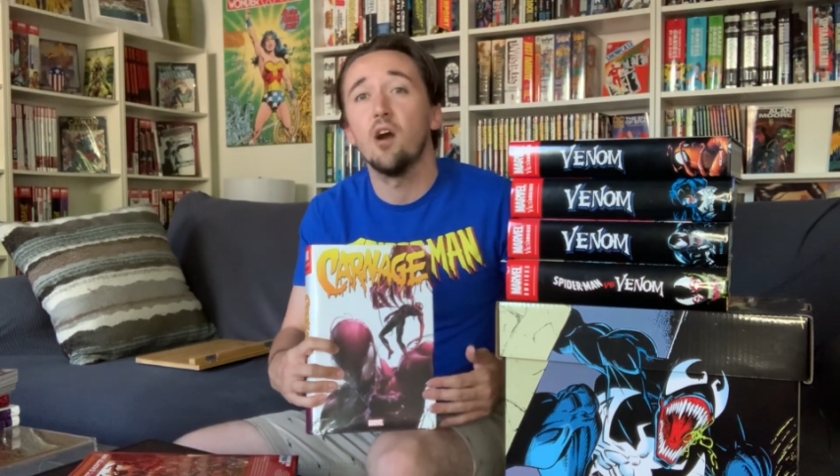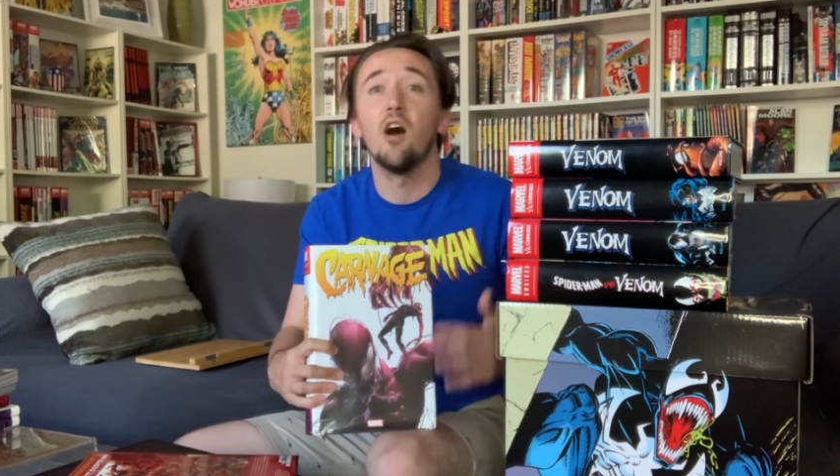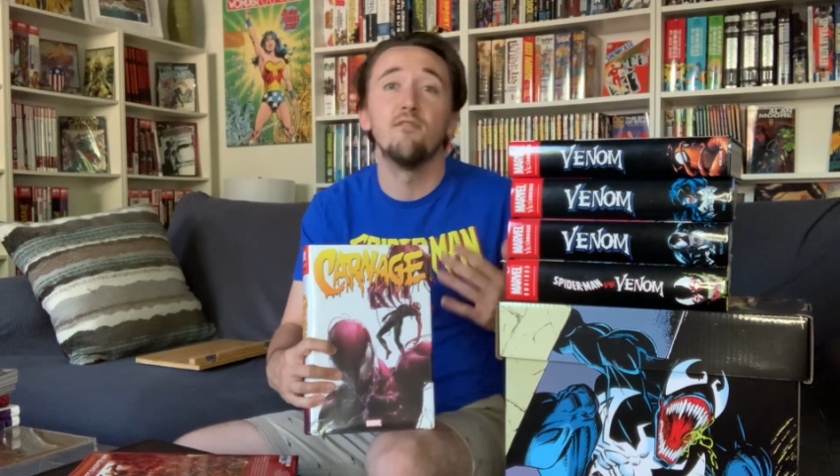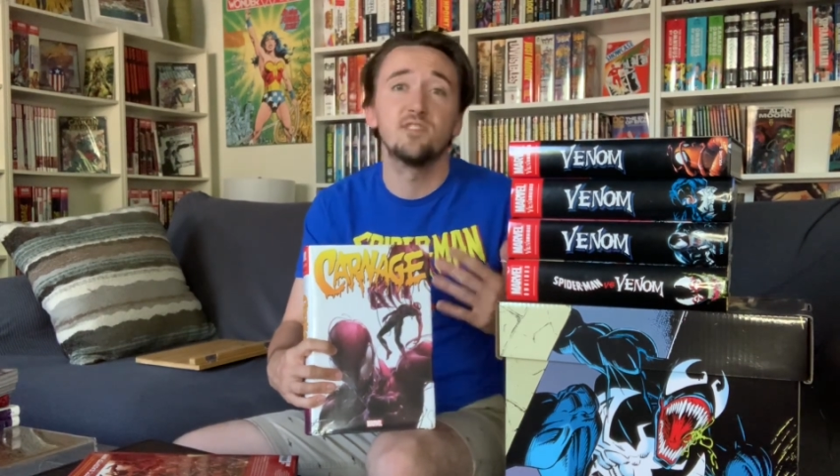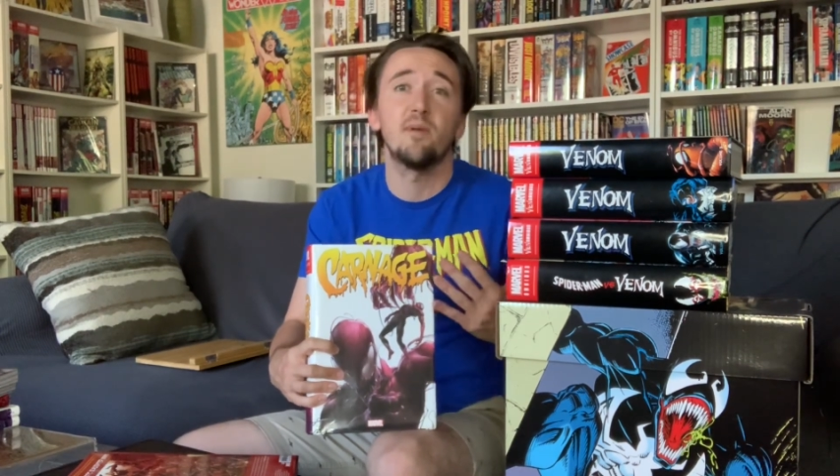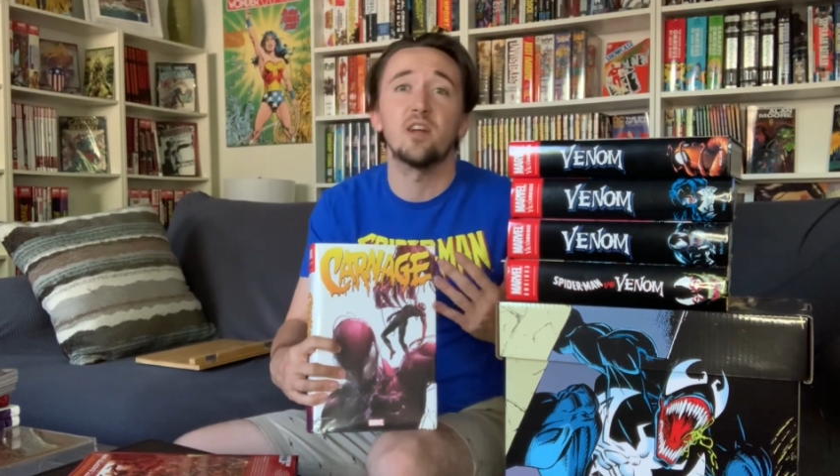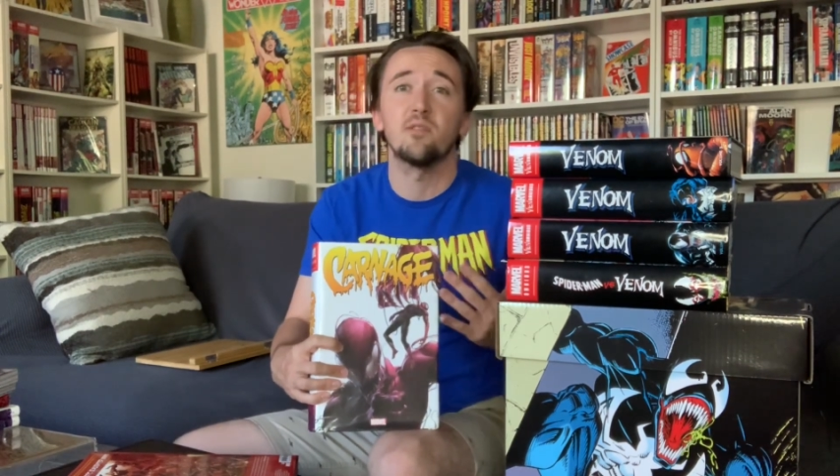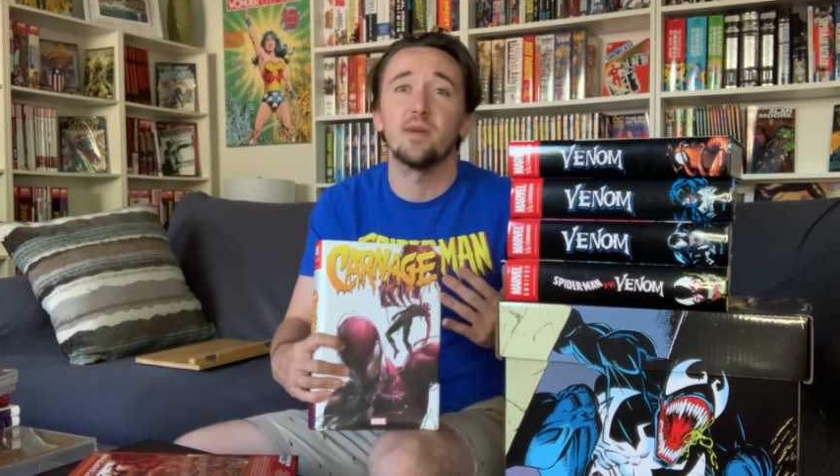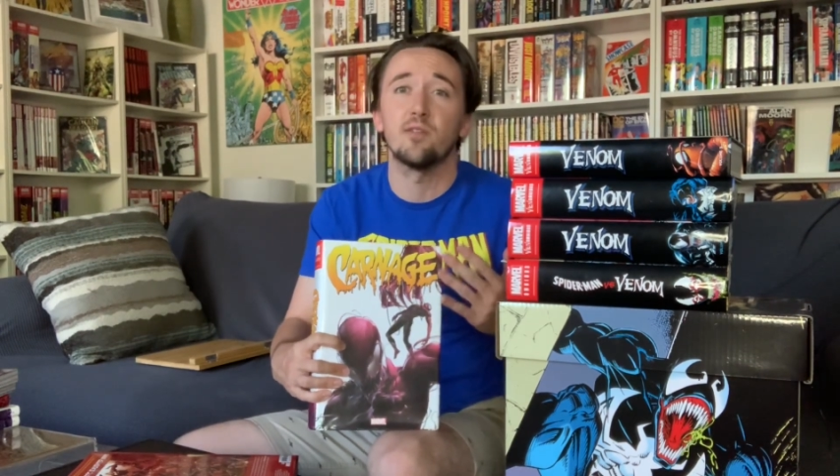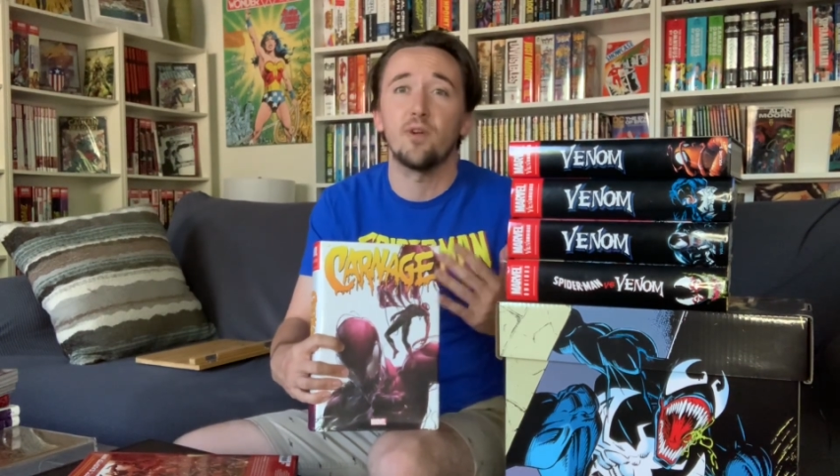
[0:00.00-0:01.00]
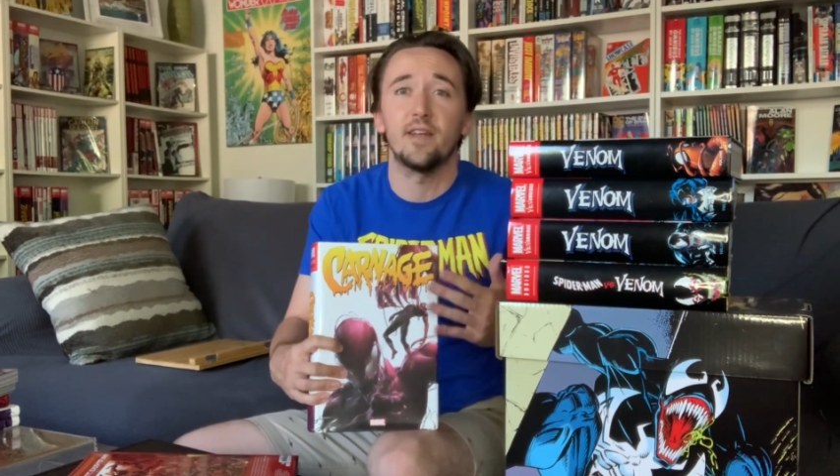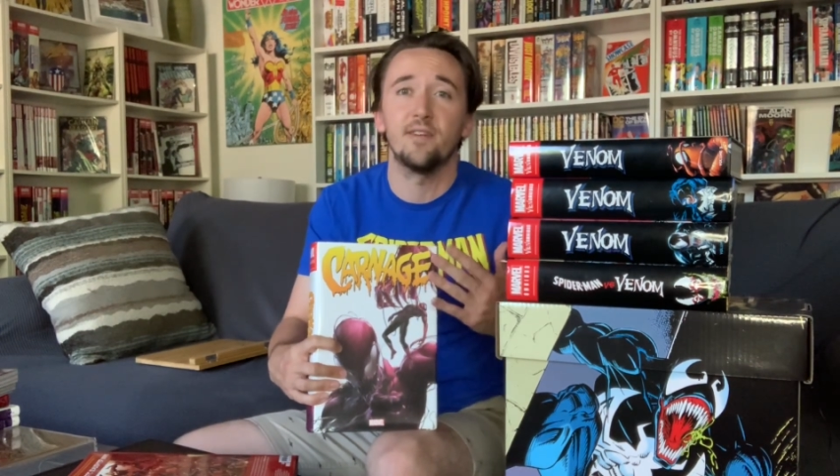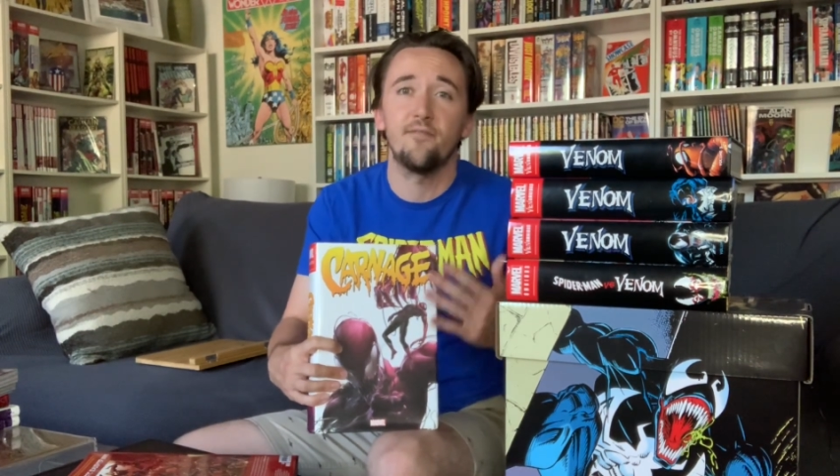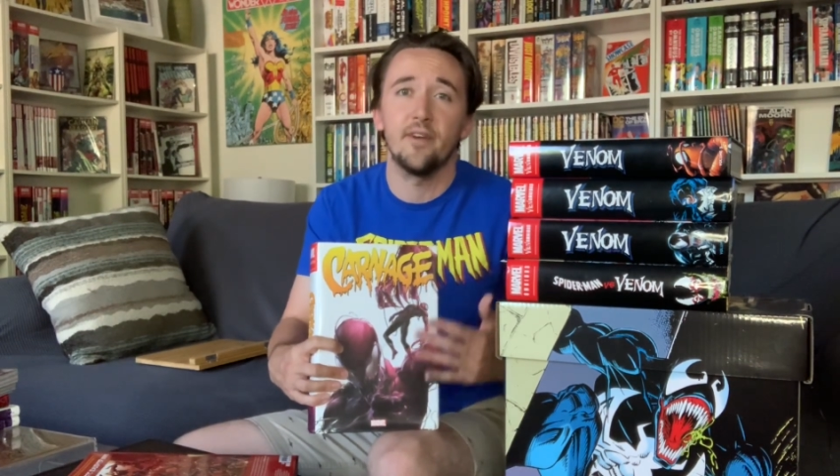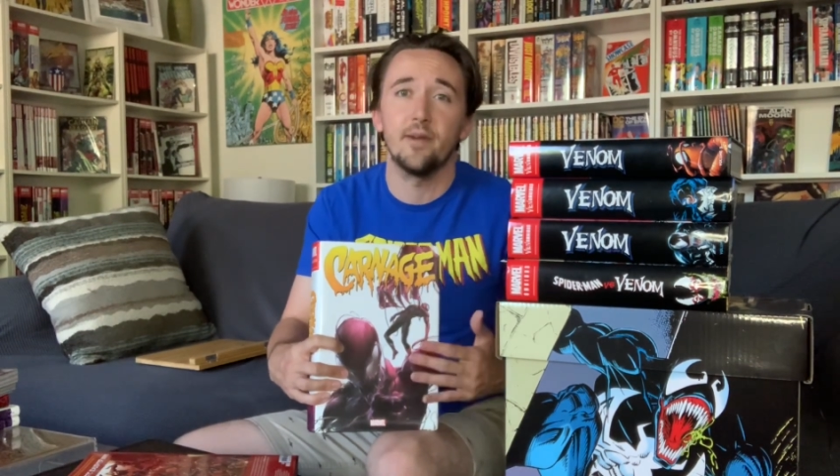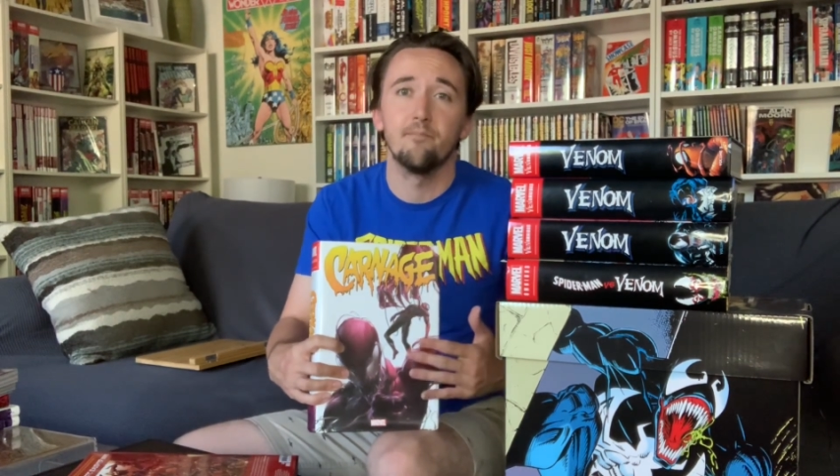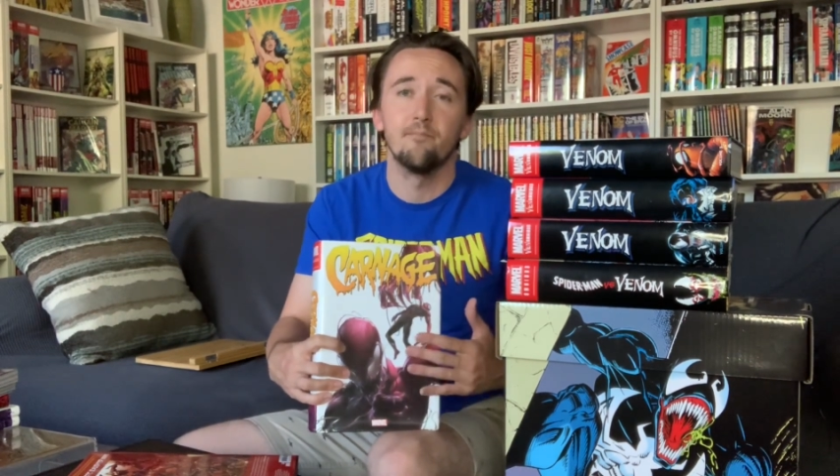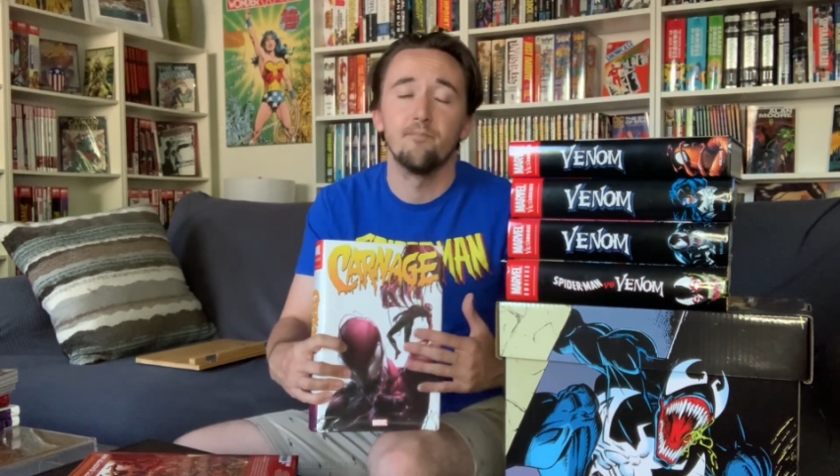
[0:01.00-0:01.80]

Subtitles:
of Spider-Man writing fame.